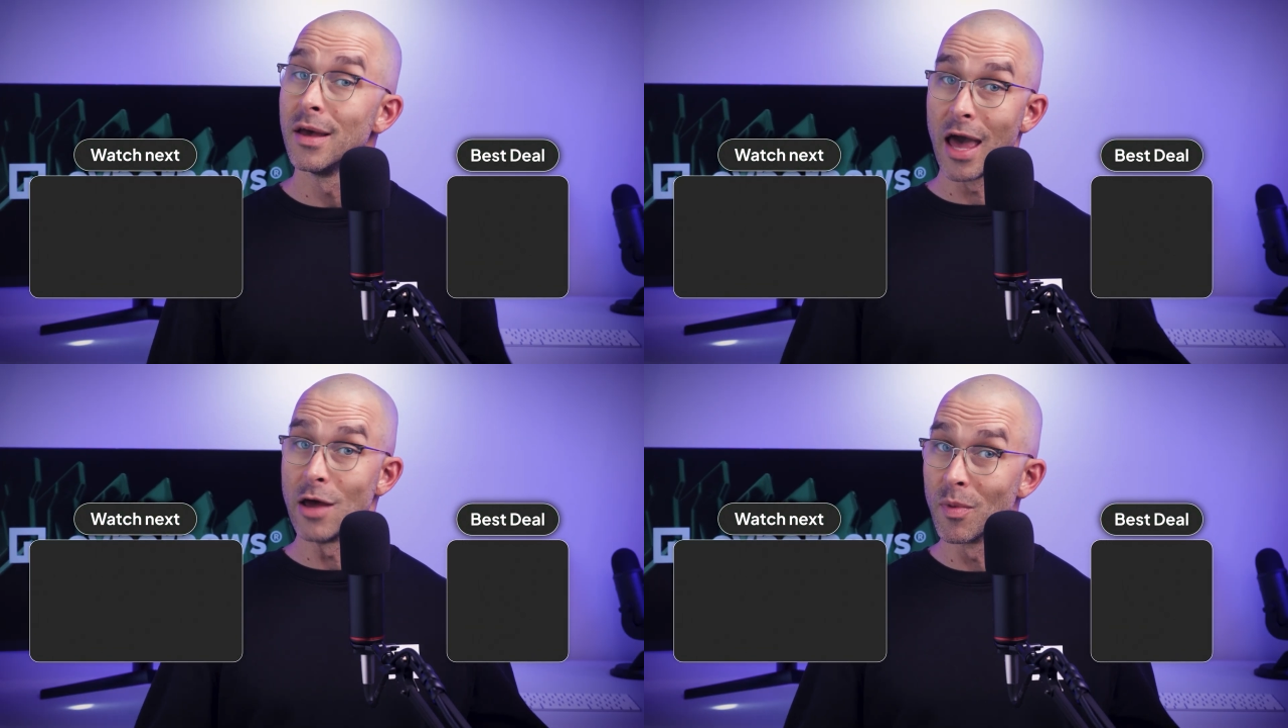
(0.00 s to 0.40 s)

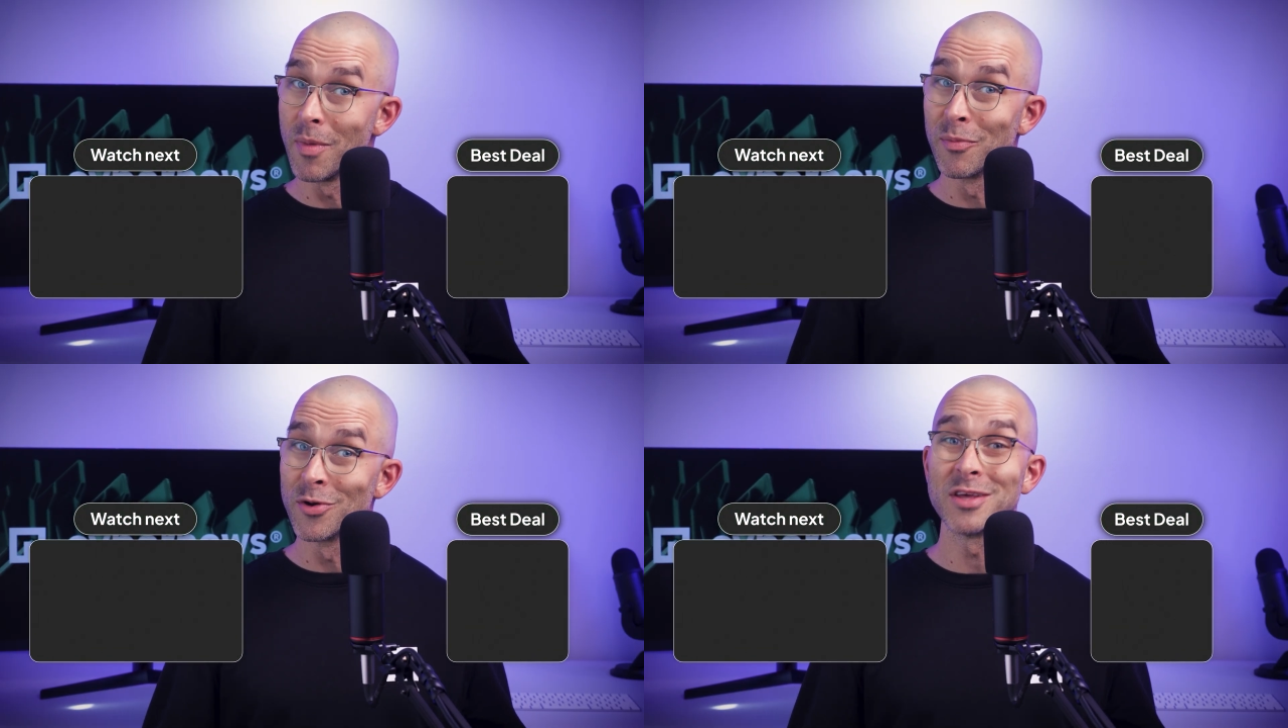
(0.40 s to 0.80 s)
and
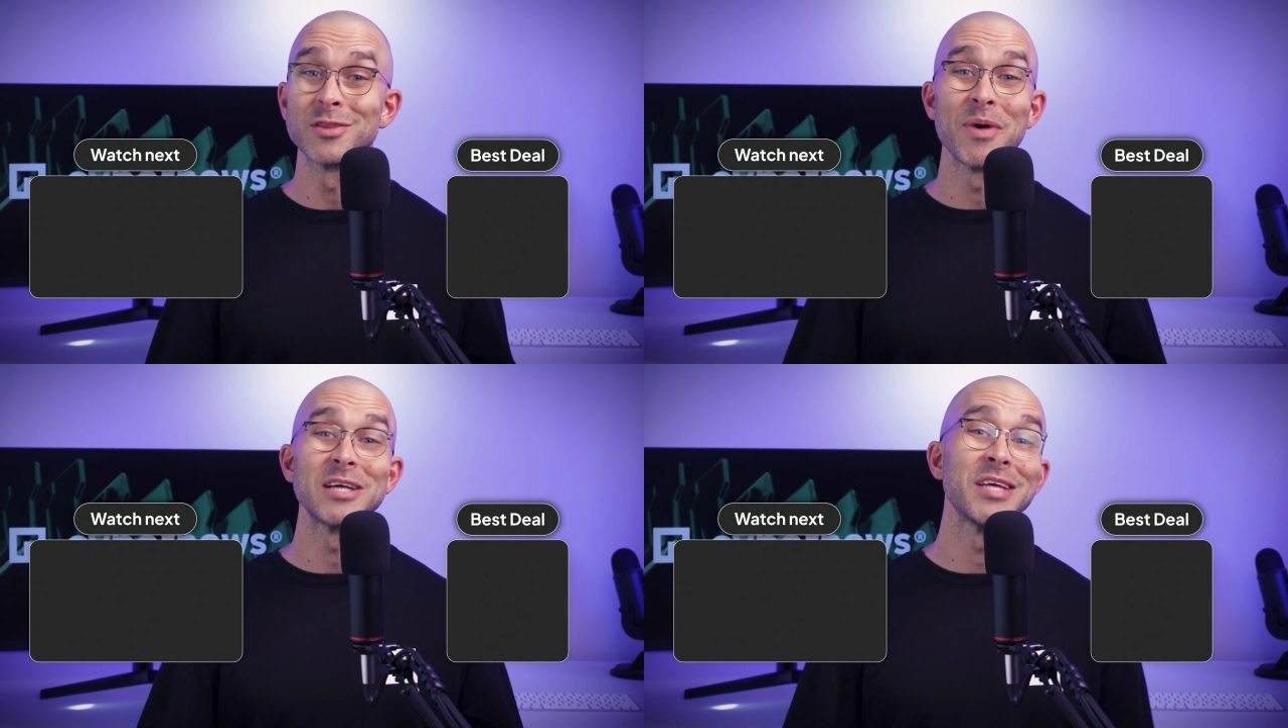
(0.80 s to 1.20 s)
remember that
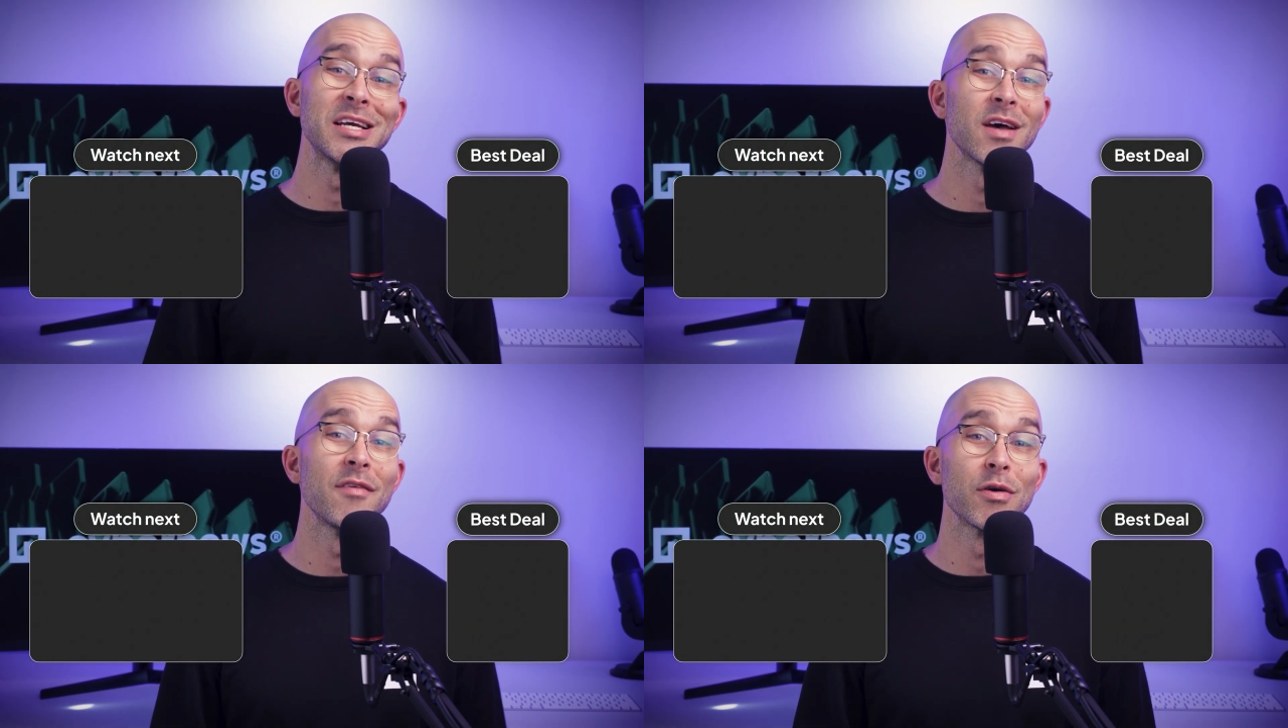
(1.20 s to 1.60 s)
the best
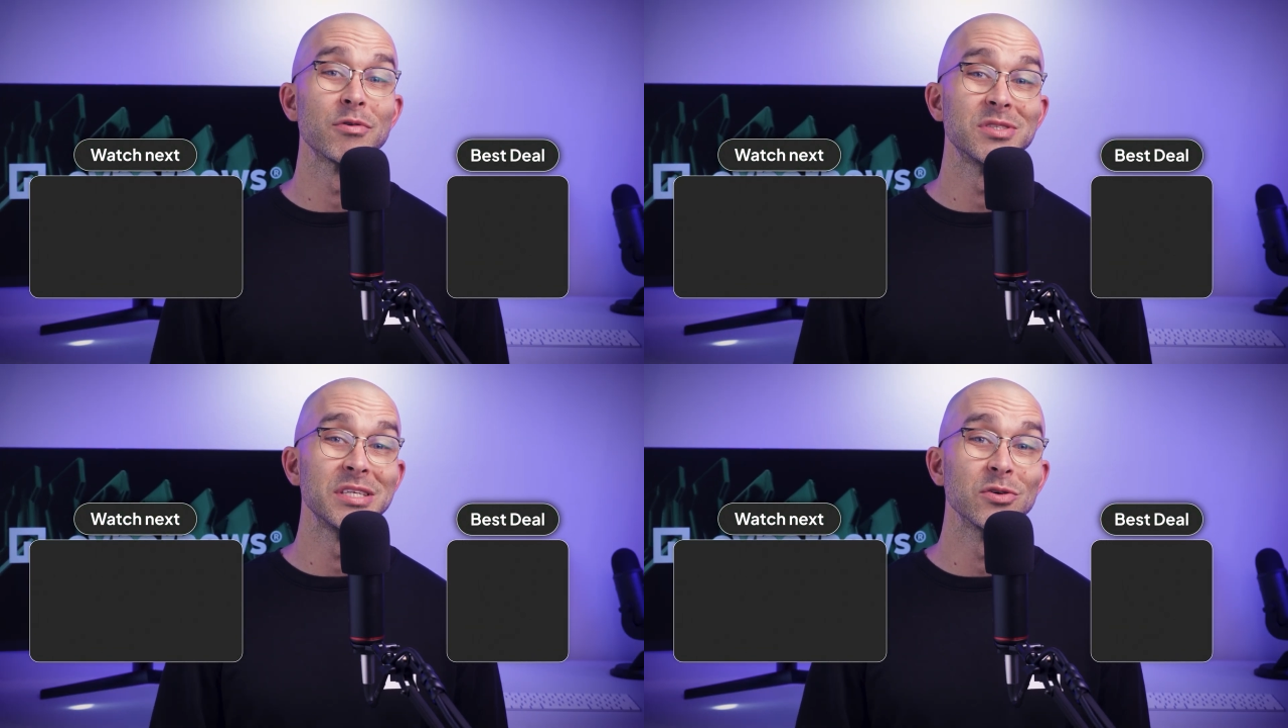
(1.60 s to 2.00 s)

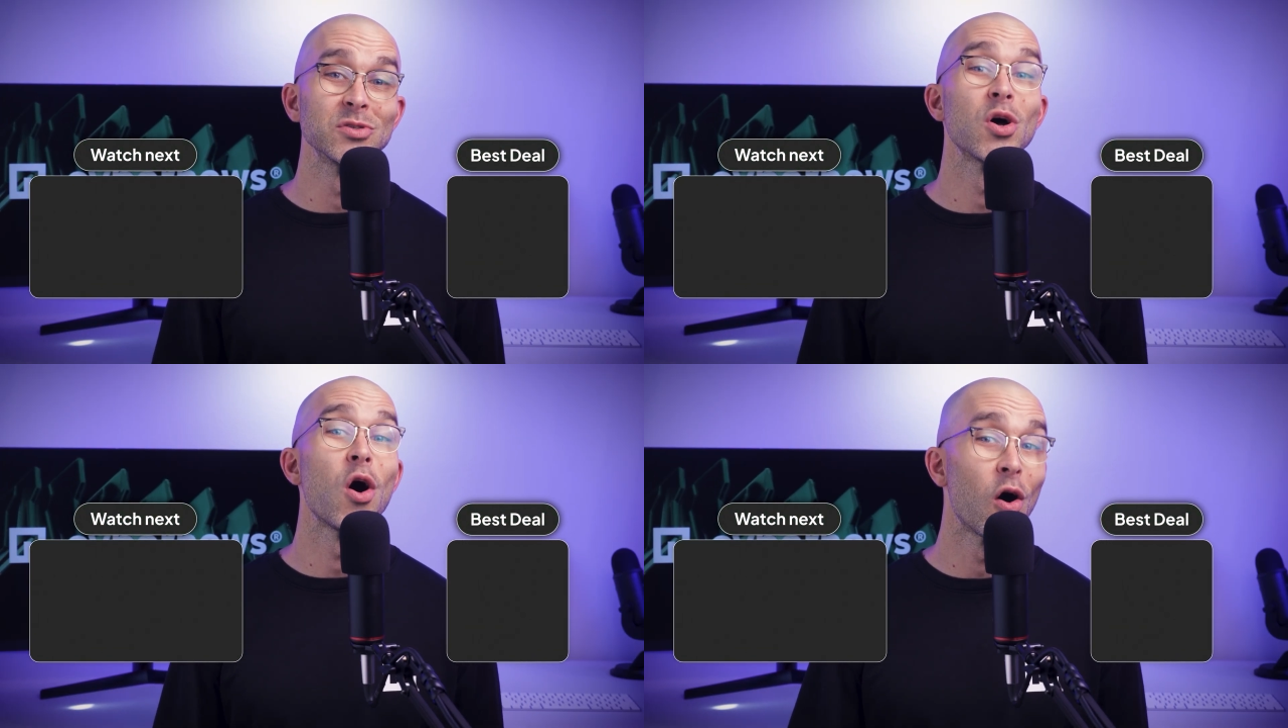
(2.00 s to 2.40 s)
antivirus
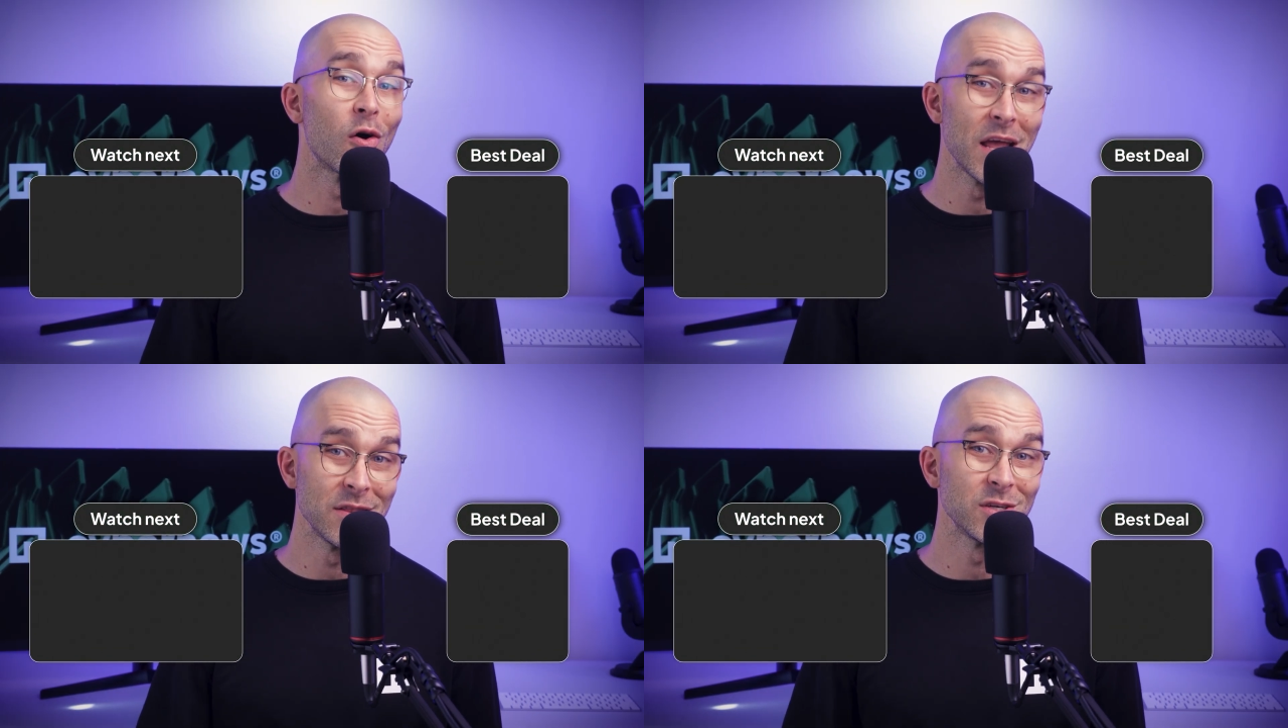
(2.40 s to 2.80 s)
deals
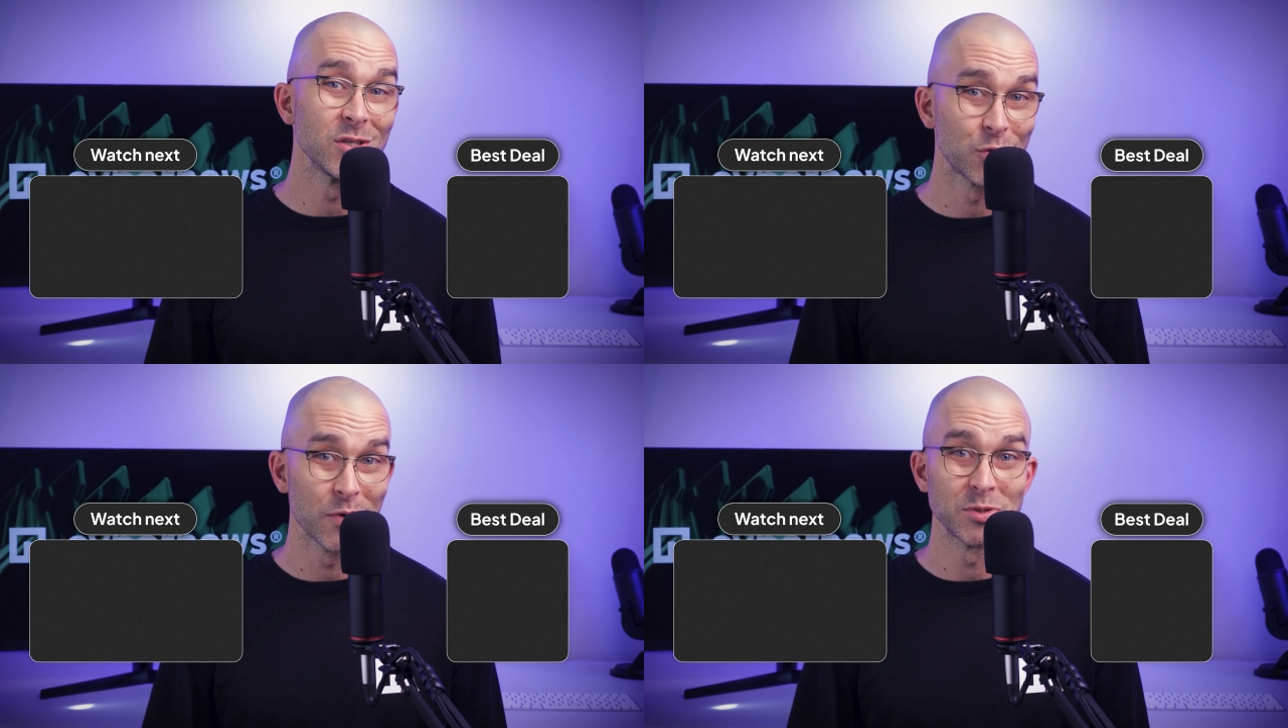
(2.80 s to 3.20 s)
are in the
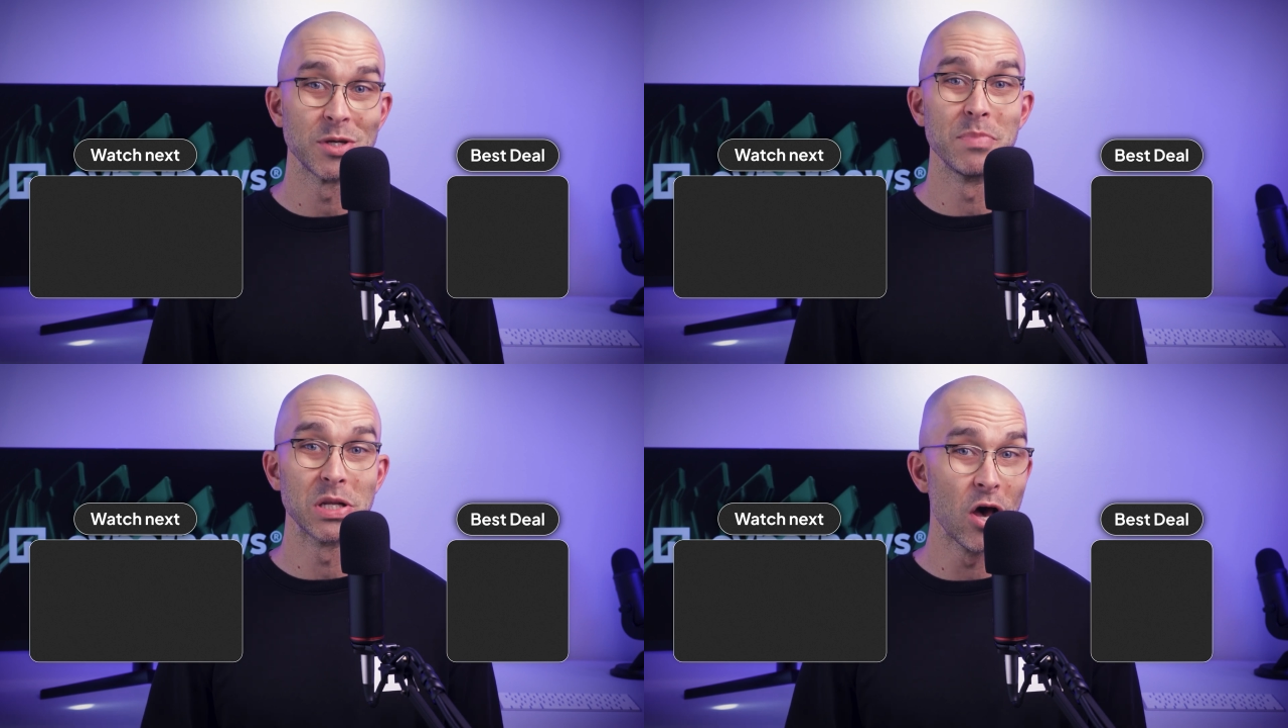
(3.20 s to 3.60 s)

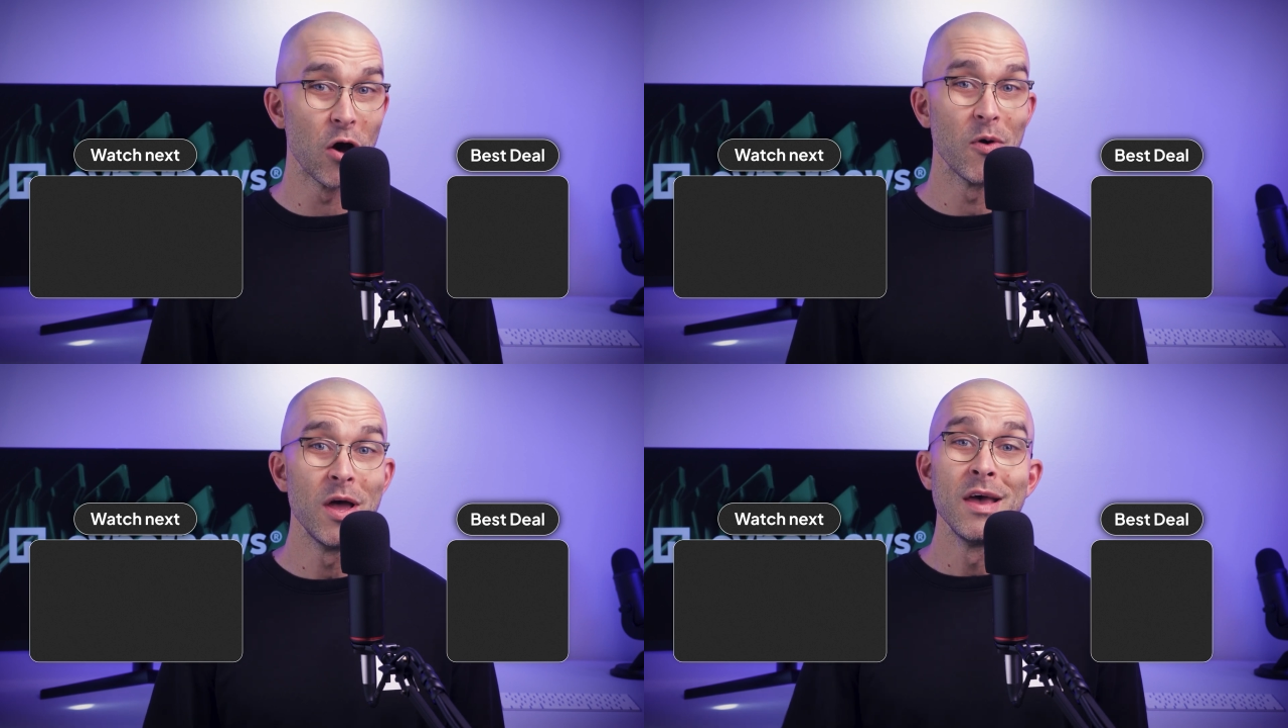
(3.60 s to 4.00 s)
description below.